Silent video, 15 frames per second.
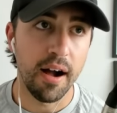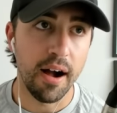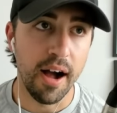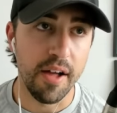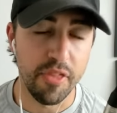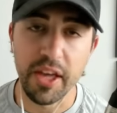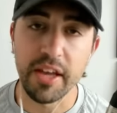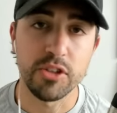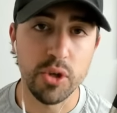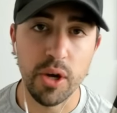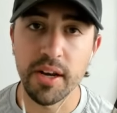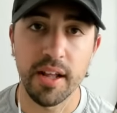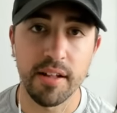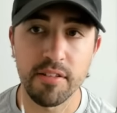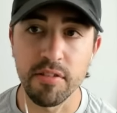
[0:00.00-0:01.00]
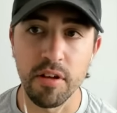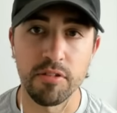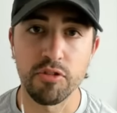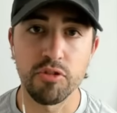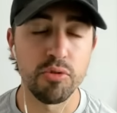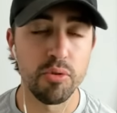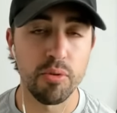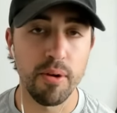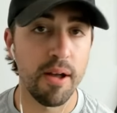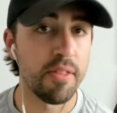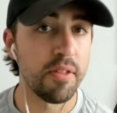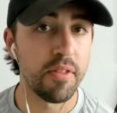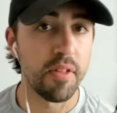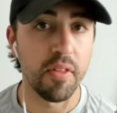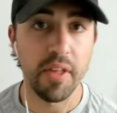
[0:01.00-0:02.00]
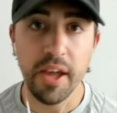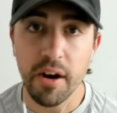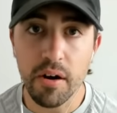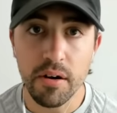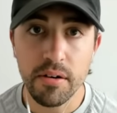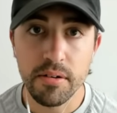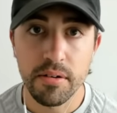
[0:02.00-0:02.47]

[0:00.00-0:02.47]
I think a trade gets done sooner rather than later.